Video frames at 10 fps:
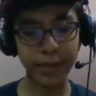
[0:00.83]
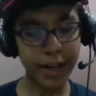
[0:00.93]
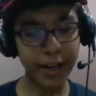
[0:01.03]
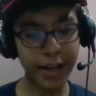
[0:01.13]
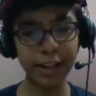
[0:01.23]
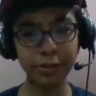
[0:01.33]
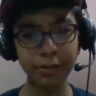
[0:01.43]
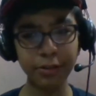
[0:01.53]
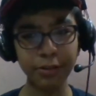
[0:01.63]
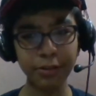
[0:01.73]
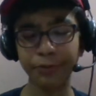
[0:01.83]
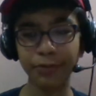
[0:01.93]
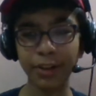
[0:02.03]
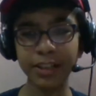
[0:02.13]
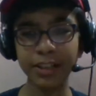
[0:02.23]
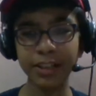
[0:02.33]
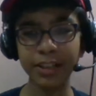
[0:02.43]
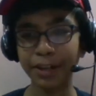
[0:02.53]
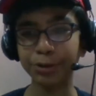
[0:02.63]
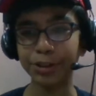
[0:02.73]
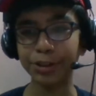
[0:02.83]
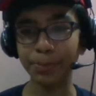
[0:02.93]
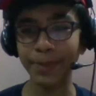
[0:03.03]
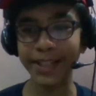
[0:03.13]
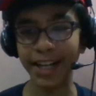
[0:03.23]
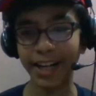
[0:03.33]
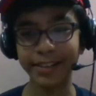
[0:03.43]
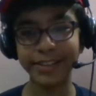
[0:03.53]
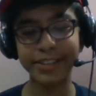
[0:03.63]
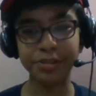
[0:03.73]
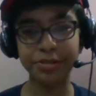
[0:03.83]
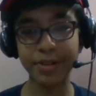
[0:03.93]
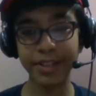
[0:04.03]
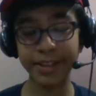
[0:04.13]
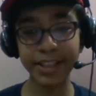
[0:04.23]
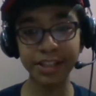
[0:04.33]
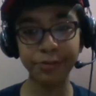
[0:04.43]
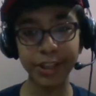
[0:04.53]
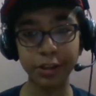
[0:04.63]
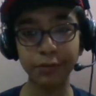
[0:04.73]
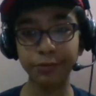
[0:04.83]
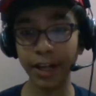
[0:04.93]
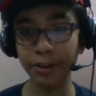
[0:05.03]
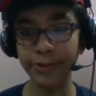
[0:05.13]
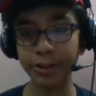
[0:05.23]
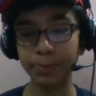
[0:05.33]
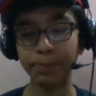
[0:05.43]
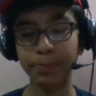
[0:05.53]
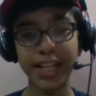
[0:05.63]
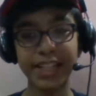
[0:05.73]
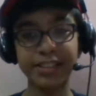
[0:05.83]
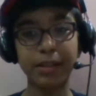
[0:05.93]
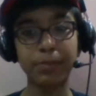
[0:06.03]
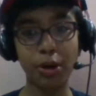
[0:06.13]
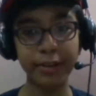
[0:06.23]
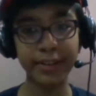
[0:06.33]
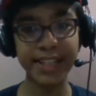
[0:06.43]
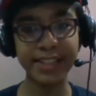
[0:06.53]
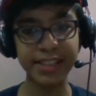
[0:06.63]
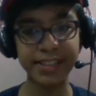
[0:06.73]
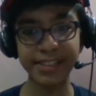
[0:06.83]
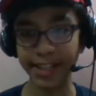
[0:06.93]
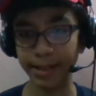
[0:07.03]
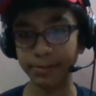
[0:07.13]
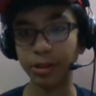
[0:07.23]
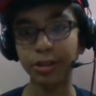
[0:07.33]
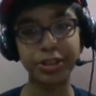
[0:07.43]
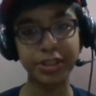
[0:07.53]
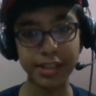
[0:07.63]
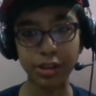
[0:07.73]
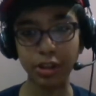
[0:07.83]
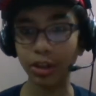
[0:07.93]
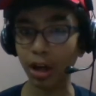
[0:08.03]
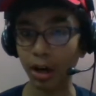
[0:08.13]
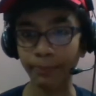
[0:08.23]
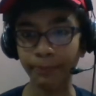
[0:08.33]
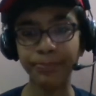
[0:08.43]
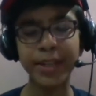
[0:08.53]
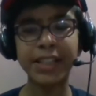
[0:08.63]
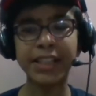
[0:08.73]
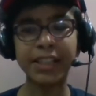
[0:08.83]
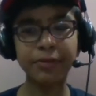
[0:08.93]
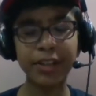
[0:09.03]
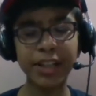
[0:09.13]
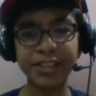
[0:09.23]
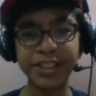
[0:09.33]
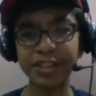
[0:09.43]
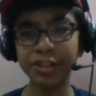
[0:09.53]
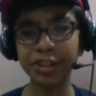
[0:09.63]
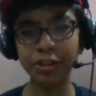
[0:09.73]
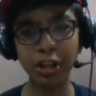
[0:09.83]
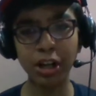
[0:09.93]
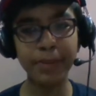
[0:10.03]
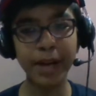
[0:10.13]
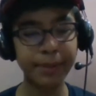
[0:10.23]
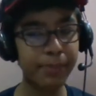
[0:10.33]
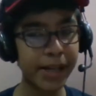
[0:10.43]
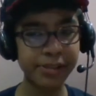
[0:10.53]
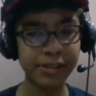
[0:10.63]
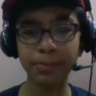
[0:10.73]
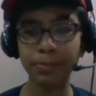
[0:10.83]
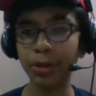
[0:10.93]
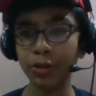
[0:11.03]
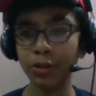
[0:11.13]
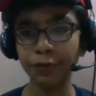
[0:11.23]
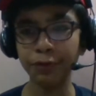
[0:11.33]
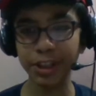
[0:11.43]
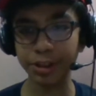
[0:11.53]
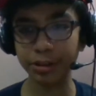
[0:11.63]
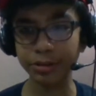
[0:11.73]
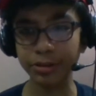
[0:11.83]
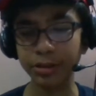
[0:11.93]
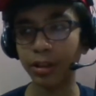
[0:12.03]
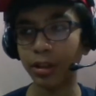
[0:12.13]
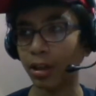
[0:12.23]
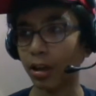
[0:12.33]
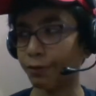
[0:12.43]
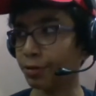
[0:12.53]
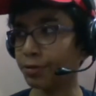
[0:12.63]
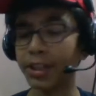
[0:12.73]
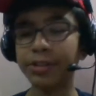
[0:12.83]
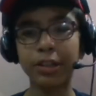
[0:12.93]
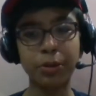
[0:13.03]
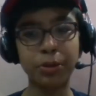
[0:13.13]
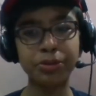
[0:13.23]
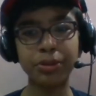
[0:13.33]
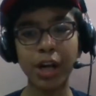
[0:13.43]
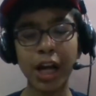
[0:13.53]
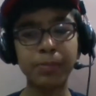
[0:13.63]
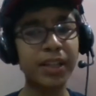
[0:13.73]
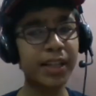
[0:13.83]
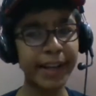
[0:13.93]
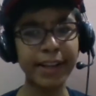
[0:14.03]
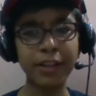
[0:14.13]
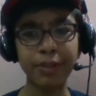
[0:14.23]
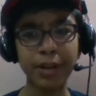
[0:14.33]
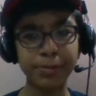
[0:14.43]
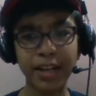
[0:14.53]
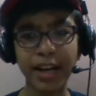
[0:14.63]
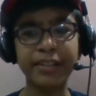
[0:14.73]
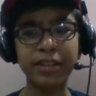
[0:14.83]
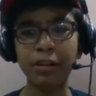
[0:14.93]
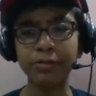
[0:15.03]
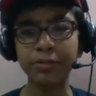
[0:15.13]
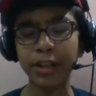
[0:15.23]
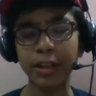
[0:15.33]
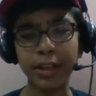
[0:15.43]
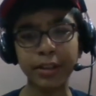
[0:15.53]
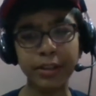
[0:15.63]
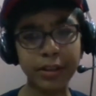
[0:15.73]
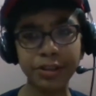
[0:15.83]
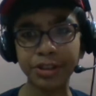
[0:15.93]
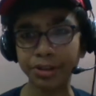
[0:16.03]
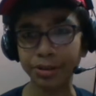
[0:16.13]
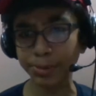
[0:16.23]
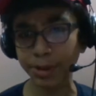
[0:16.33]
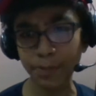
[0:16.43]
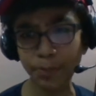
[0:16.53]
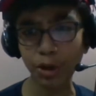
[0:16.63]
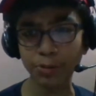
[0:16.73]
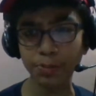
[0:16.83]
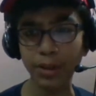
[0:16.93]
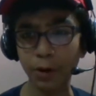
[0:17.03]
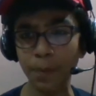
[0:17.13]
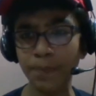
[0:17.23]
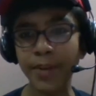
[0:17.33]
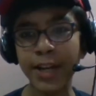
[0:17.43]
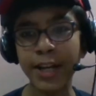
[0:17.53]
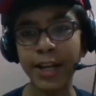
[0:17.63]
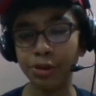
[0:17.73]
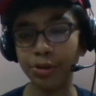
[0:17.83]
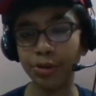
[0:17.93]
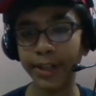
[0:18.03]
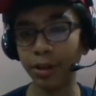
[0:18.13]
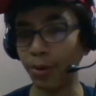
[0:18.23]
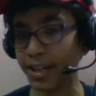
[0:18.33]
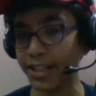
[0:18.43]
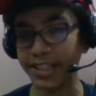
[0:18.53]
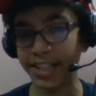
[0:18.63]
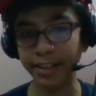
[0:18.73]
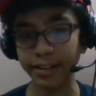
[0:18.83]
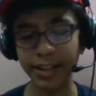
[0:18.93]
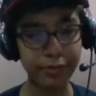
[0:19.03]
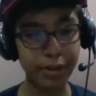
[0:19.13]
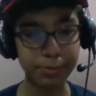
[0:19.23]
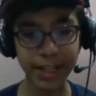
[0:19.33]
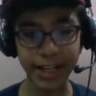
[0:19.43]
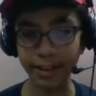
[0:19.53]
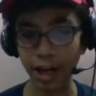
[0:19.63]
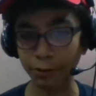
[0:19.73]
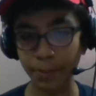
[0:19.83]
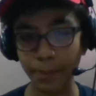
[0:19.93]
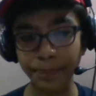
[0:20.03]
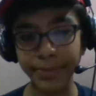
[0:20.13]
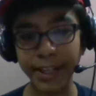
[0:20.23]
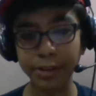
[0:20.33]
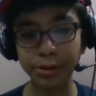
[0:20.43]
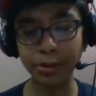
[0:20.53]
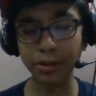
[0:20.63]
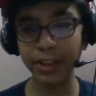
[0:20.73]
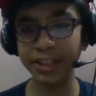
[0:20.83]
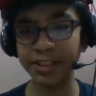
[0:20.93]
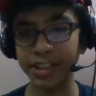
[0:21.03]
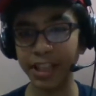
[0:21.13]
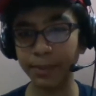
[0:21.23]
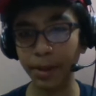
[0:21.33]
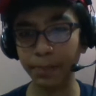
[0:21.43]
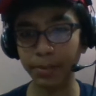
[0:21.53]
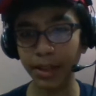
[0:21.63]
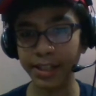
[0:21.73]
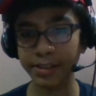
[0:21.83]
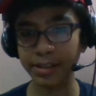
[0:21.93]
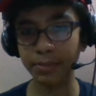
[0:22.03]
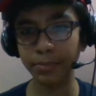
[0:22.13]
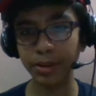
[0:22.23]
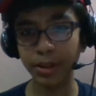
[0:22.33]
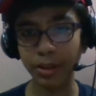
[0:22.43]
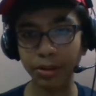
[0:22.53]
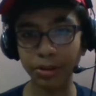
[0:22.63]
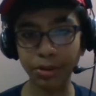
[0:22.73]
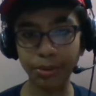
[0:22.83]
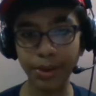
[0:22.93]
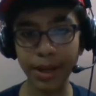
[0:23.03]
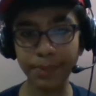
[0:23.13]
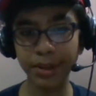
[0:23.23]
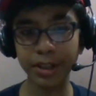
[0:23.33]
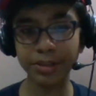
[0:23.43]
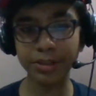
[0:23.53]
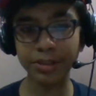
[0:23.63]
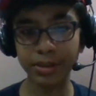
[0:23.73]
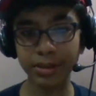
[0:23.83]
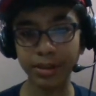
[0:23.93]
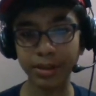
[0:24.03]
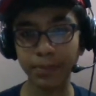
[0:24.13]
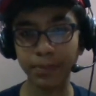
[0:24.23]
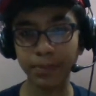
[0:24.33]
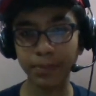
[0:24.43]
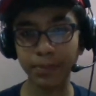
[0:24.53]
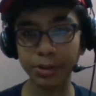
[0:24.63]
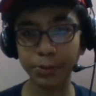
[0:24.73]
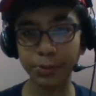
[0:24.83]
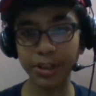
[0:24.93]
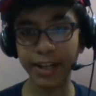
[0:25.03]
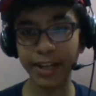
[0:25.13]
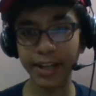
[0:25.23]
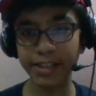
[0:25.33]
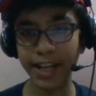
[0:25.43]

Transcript: Hello everyone, welcome back to Chesopedia. So in this video, we are going to be playing some online chess games on chess.com. Well, chess.com had been some new features a few days ago, so I'll be linking the website down in the description box below, so you can go and check that website out. So let's start by playing some 3 minutes plus 2 seconds game.